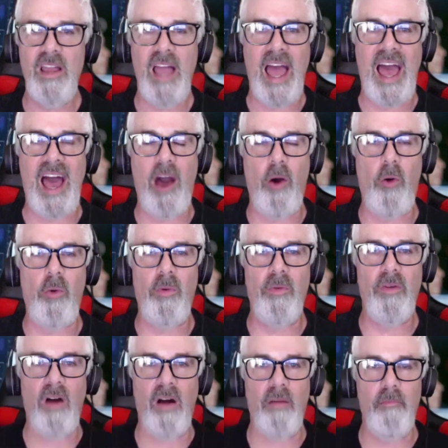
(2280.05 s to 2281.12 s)
how
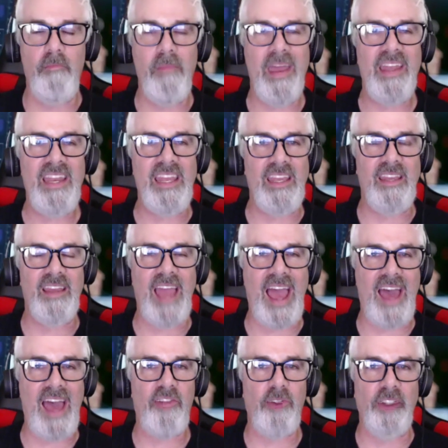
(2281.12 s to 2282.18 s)
many
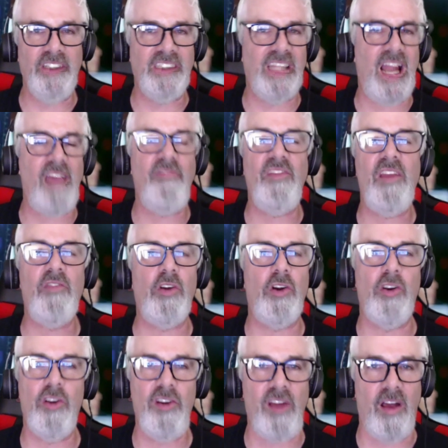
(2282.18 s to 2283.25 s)
athletes that I've never
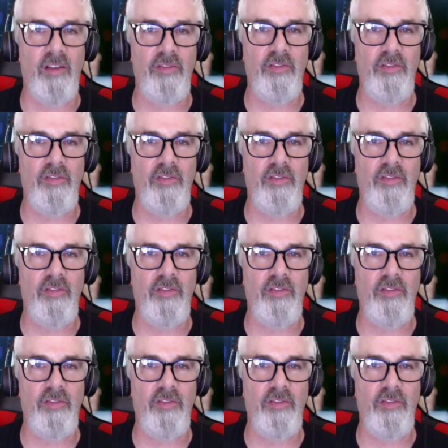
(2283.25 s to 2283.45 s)
heard of